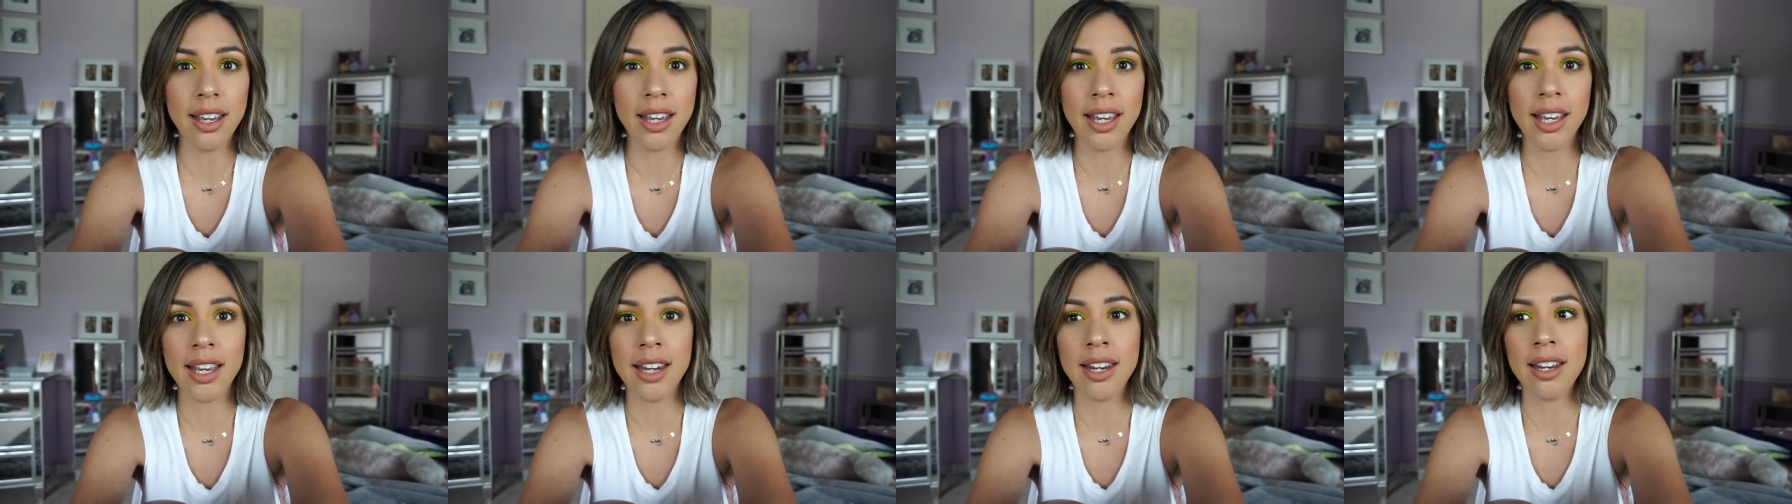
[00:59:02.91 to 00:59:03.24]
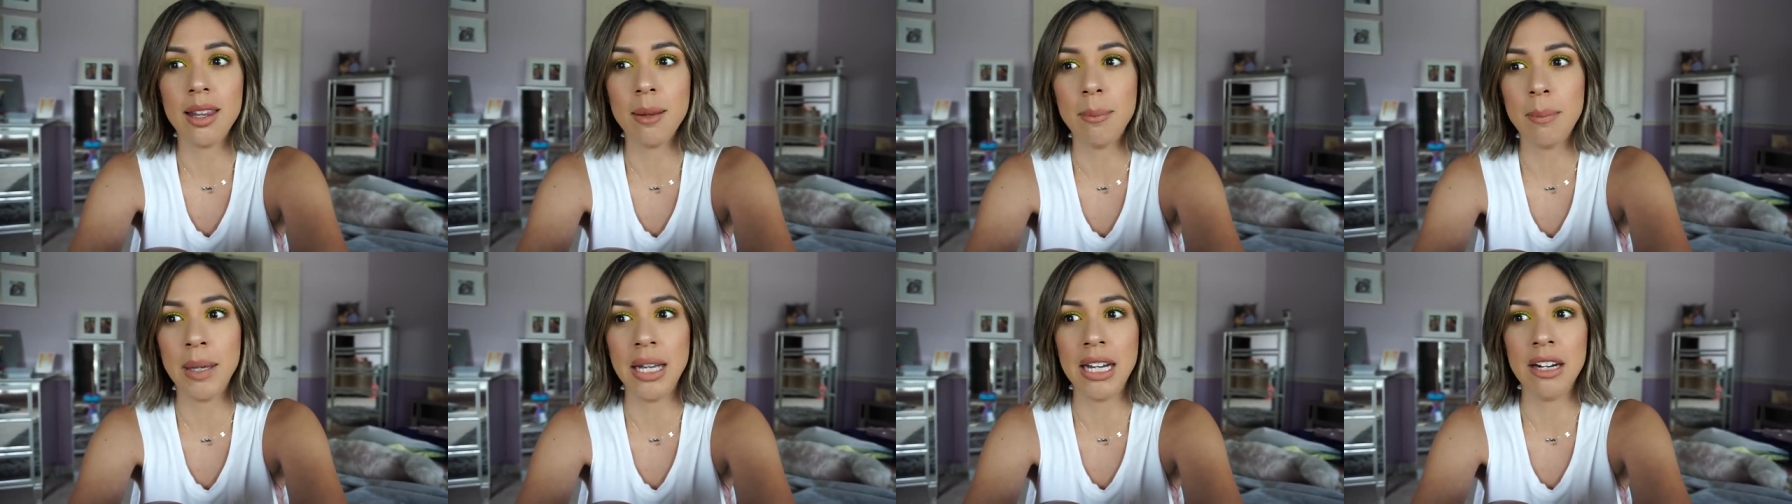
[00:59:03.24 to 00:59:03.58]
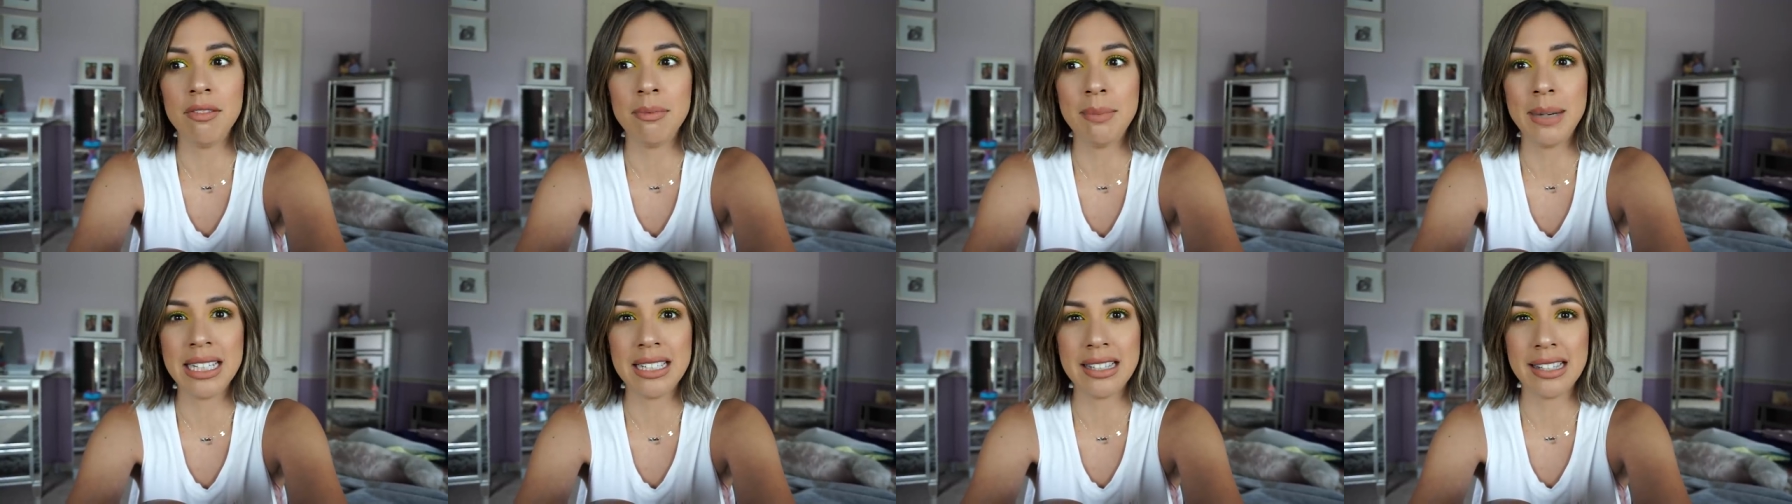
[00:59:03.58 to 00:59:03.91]
in the pit
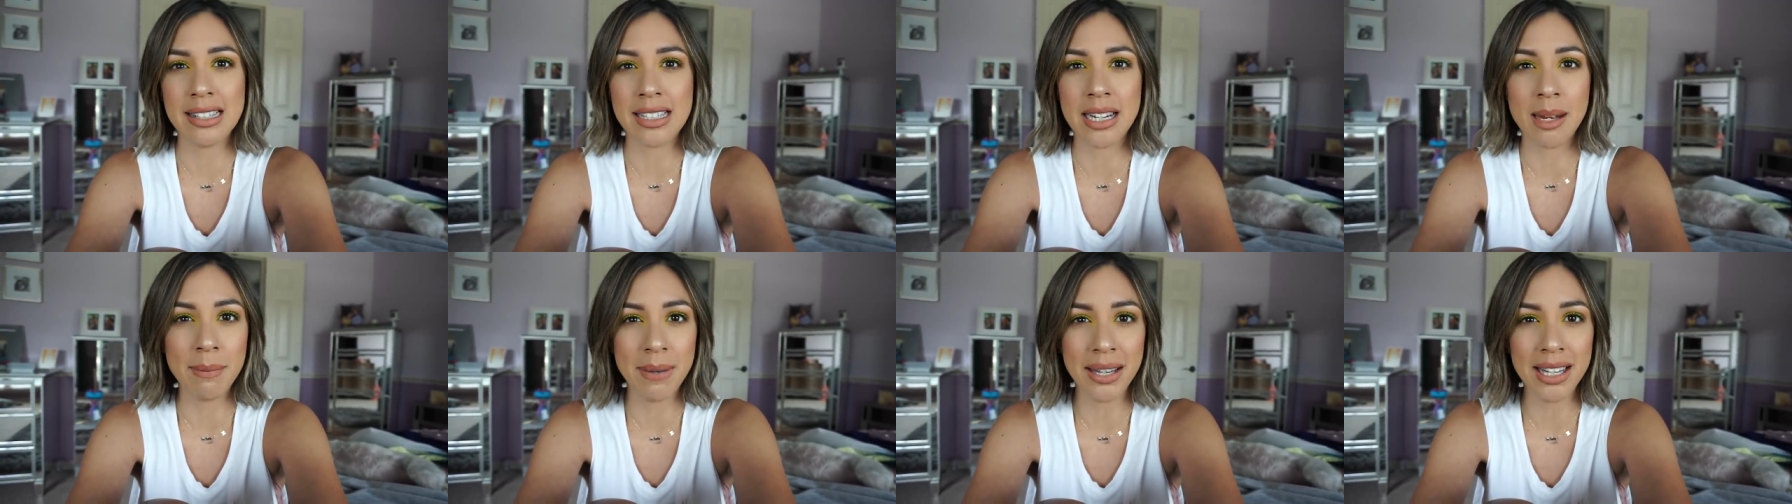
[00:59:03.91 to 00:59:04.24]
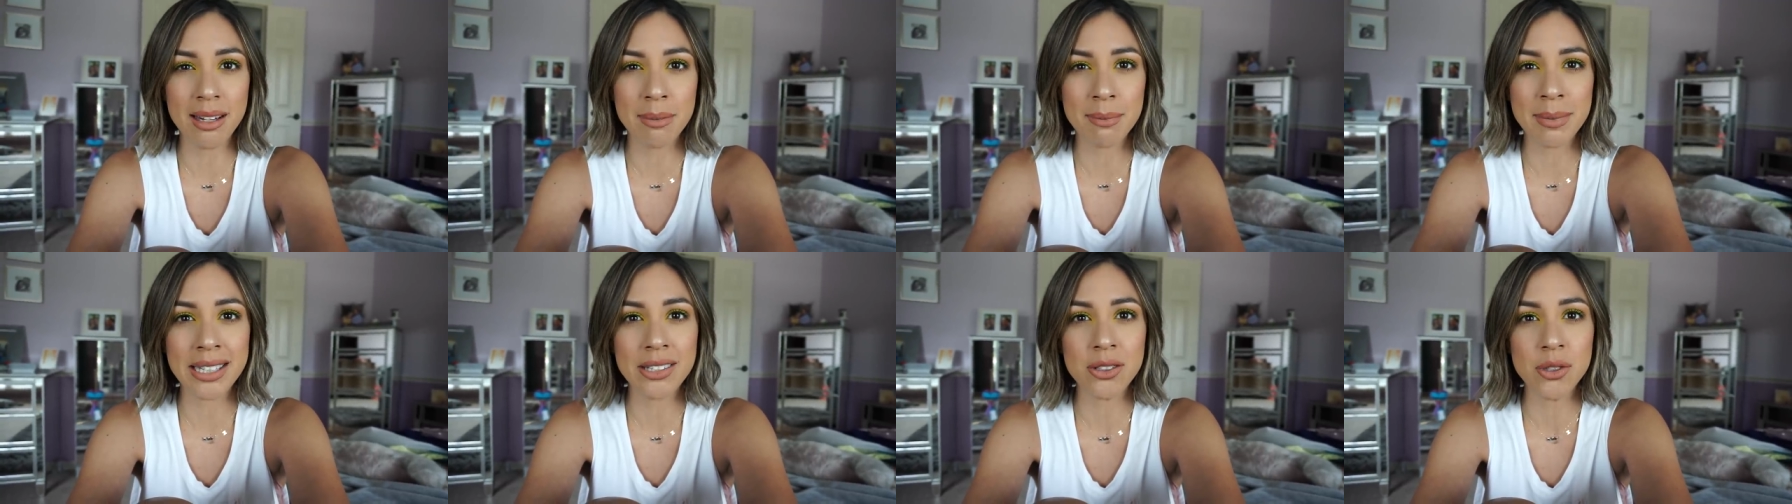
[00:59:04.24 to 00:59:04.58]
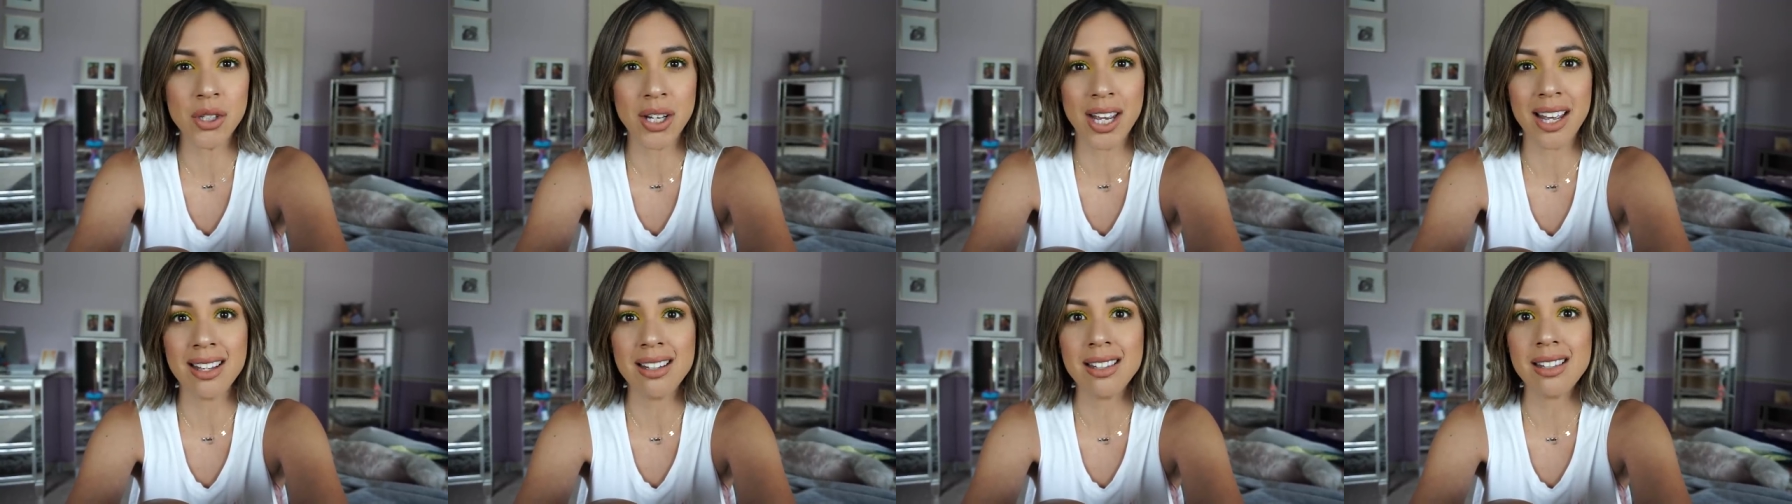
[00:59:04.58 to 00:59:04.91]
of my stomach and my
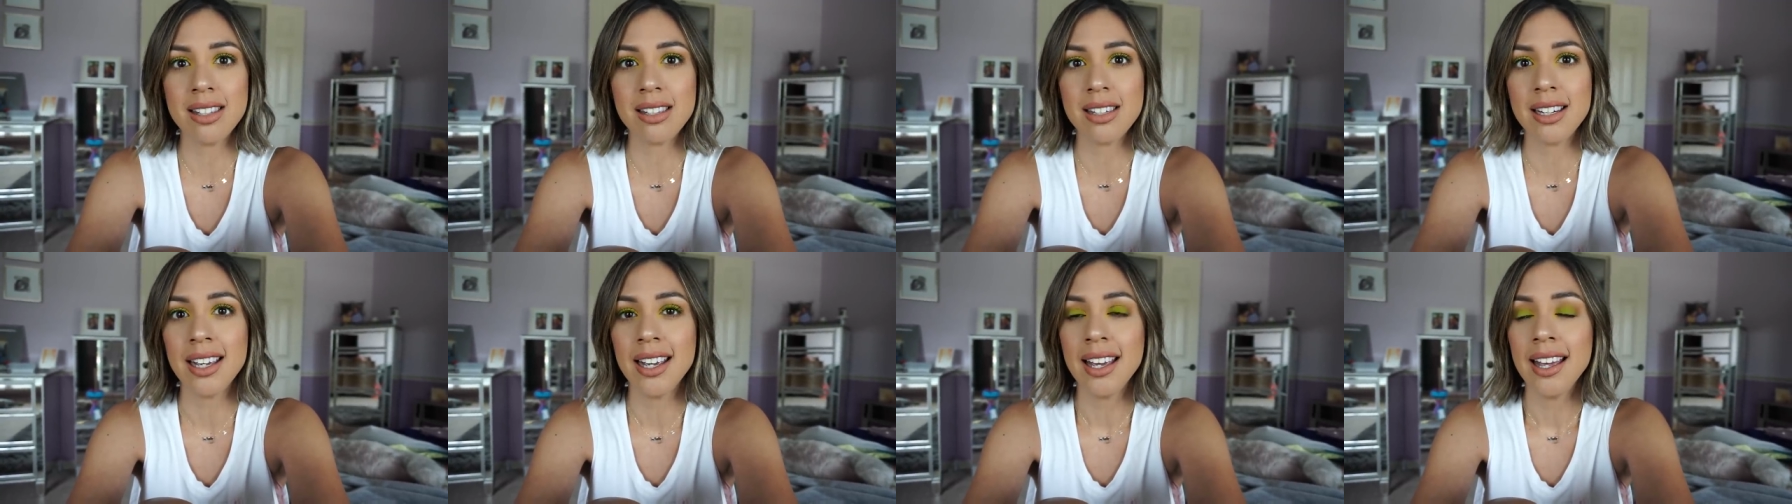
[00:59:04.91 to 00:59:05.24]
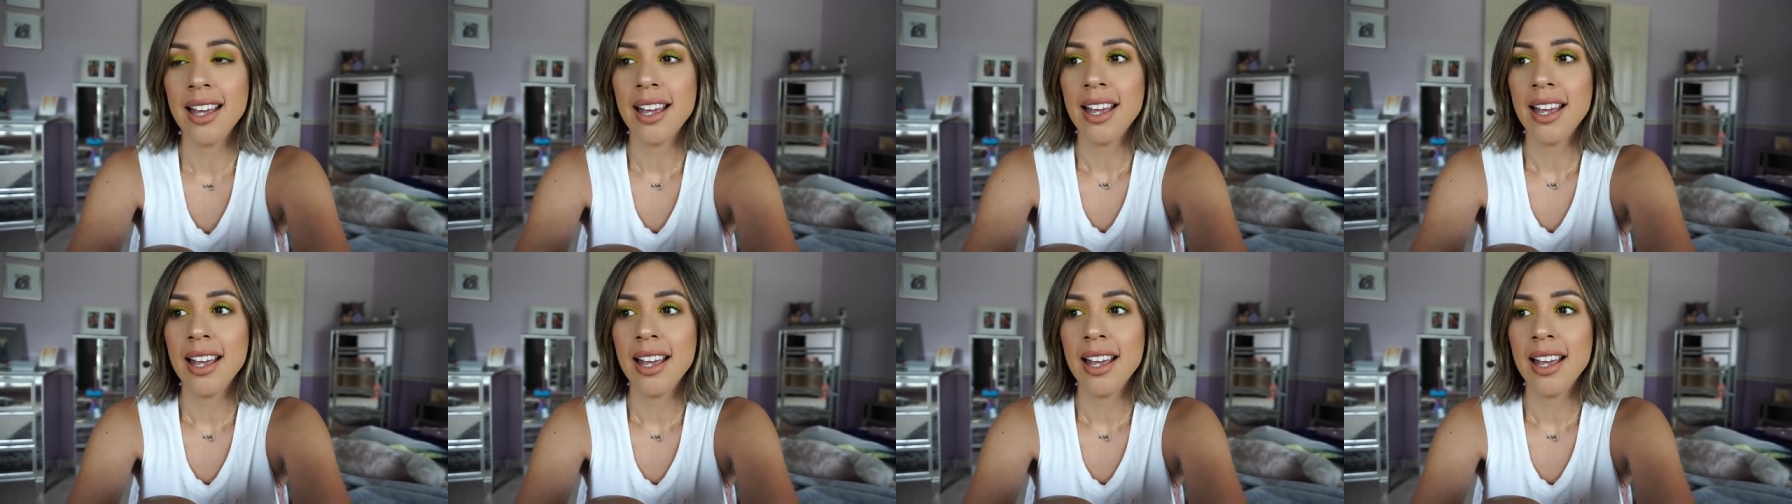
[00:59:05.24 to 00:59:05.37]
chest,